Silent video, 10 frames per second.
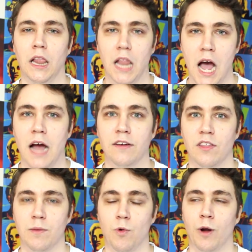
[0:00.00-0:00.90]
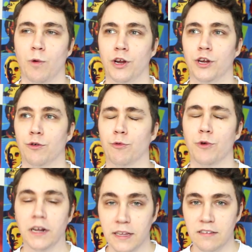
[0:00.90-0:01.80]
a lot to the point where you're
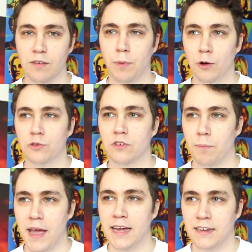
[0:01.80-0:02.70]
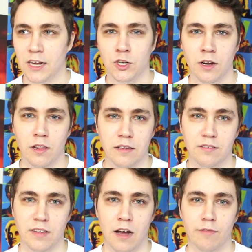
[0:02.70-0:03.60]
really supposed to pay attention to this
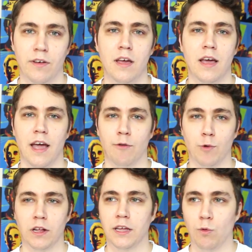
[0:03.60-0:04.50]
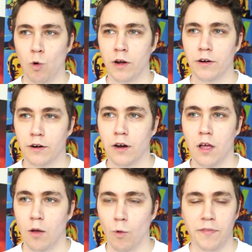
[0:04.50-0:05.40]
stuff and really wonder
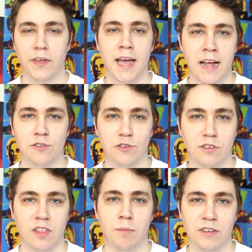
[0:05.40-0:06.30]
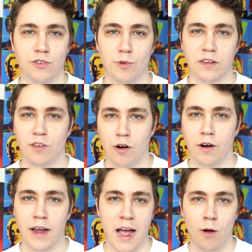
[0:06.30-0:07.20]
what the answers to the mysteries
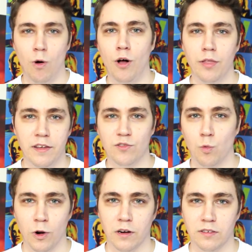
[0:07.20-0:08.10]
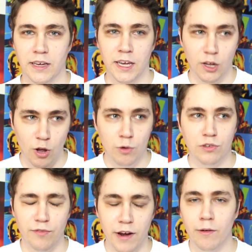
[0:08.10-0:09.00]
are and how all this works. Like, it
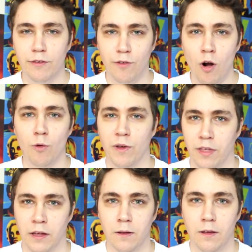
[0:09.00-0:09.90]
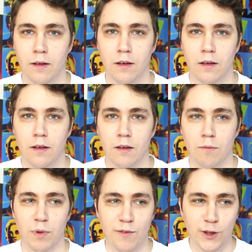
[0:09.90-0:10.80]
goes very far with it.
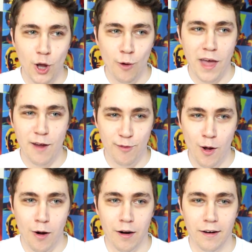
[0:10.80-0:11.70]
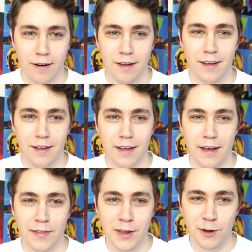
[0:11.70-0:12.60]
But if you go that far
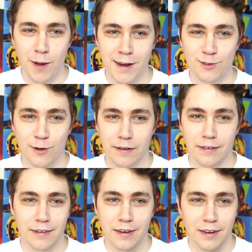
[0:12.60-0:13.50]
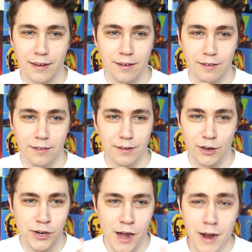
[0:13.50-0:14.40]
and then you answer
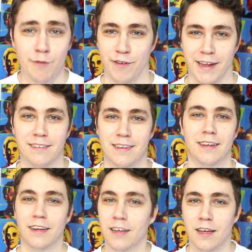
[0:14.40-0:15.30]
none of it,